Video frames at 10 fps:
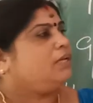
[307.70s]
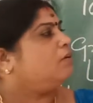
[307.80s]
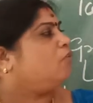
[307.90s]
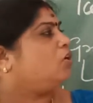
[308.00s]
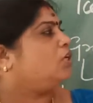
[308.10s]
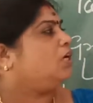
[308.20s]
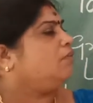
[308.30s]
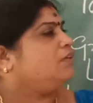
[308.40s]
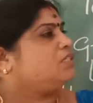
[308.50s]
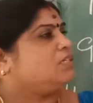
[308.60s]
water,
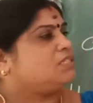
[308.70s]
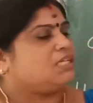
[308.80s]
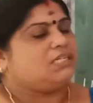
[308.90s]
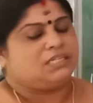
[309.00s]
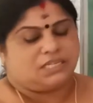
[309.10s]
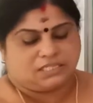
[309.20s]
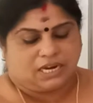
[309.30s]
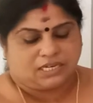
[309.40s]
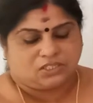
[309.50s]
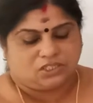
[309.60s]
which result in the
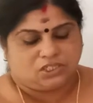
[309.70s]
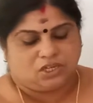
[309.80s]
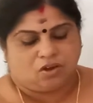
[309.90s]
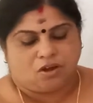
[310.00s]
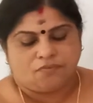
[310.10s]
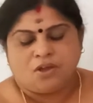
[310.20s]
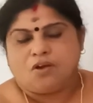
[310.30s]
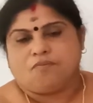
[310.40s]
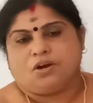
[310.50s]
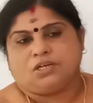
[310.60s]
scarcity
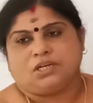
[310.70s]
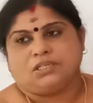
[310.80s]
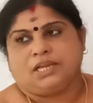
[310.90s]
of water.